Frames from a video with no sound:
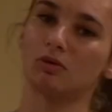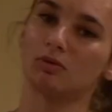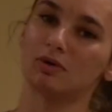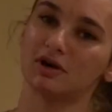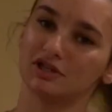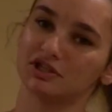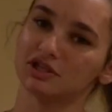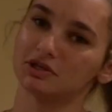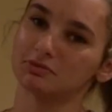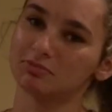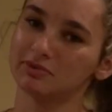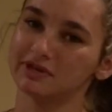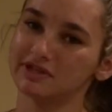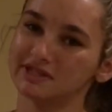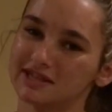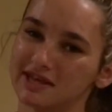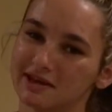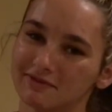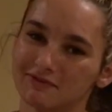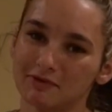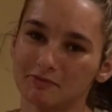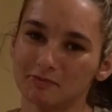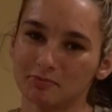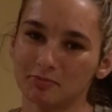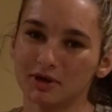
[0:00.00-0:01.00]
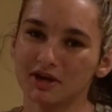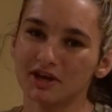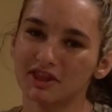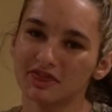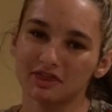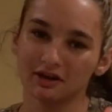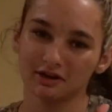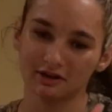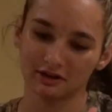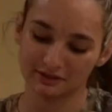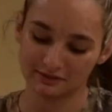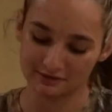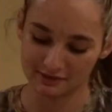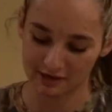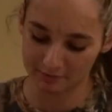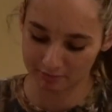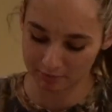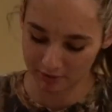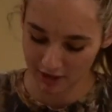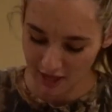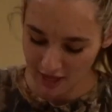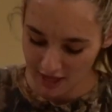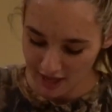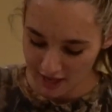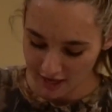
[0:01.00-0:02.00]
while watching, please give a big thumbs up
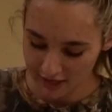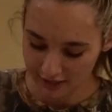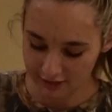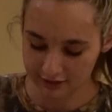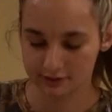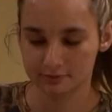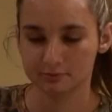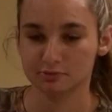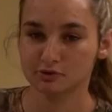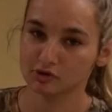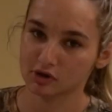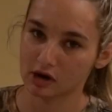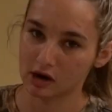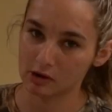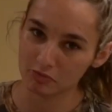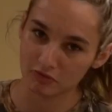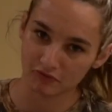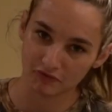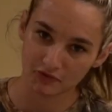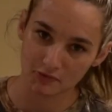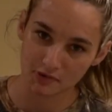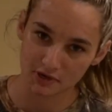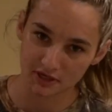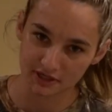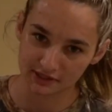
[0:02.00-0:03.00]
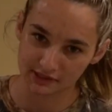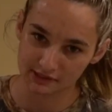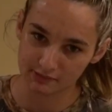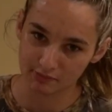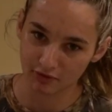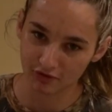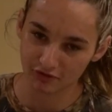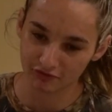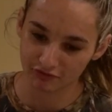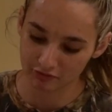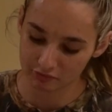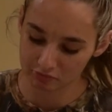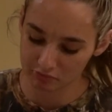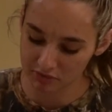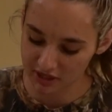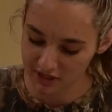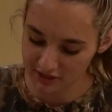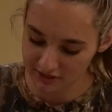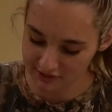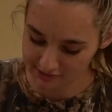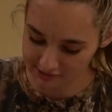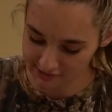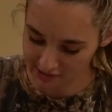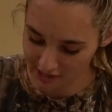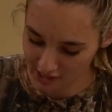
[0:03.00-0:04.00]
and subscribe if you want to see more from me.
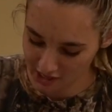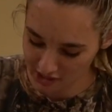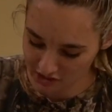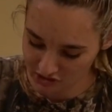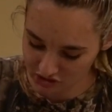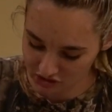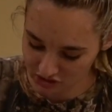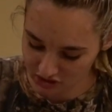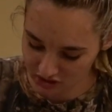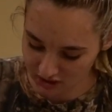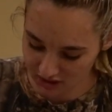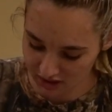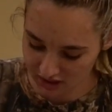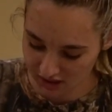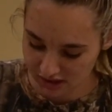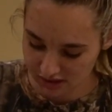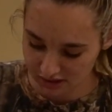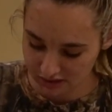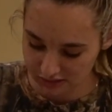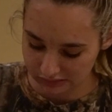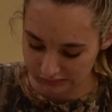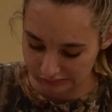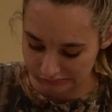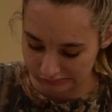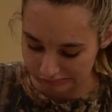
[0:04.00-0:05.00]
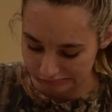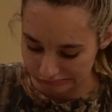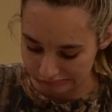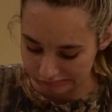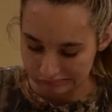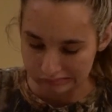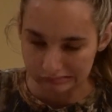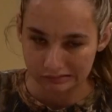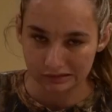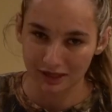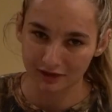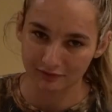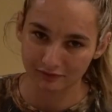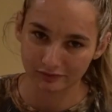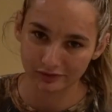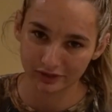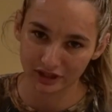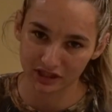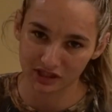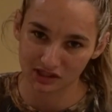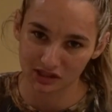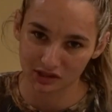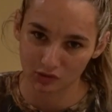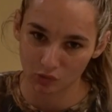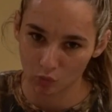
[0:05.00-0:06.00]
This is actually, I've
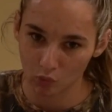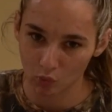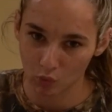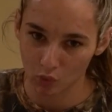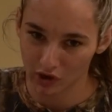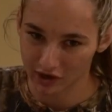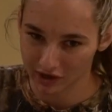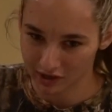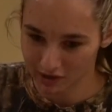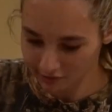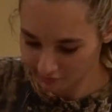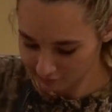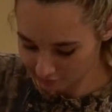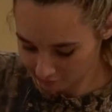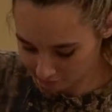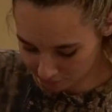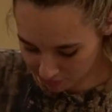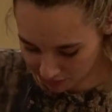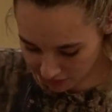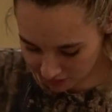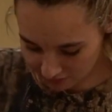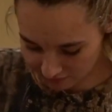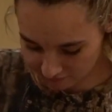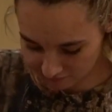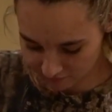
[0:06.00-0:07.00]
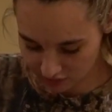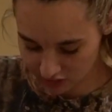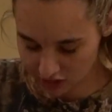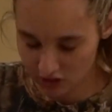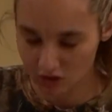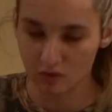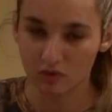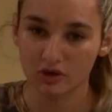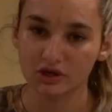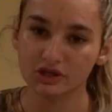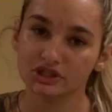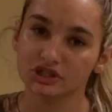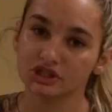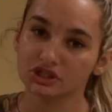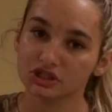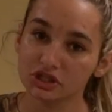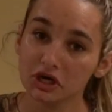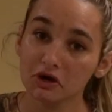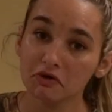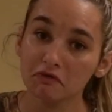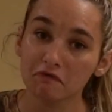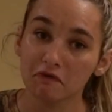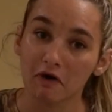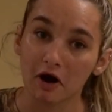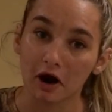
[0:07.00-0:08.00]
only done one other baking video
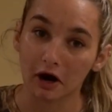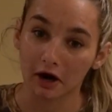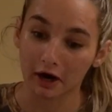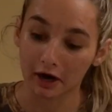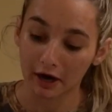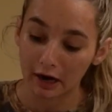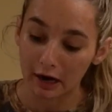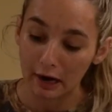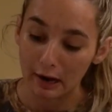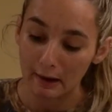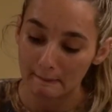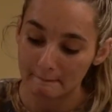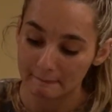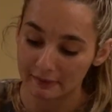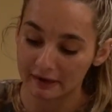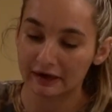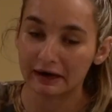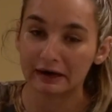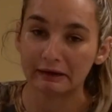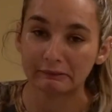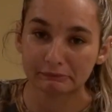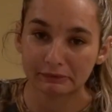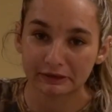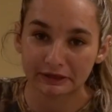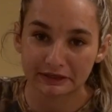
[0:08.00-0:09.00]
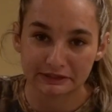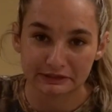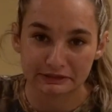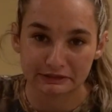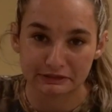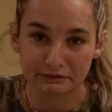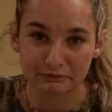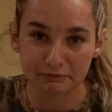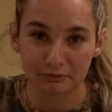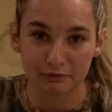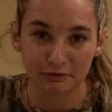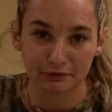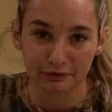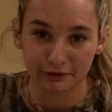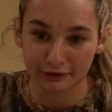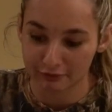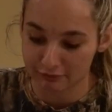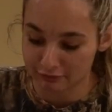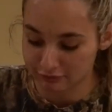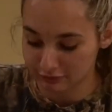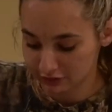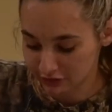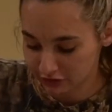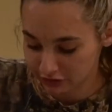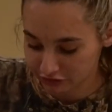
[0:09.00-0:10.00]
so far, but I plan to do more or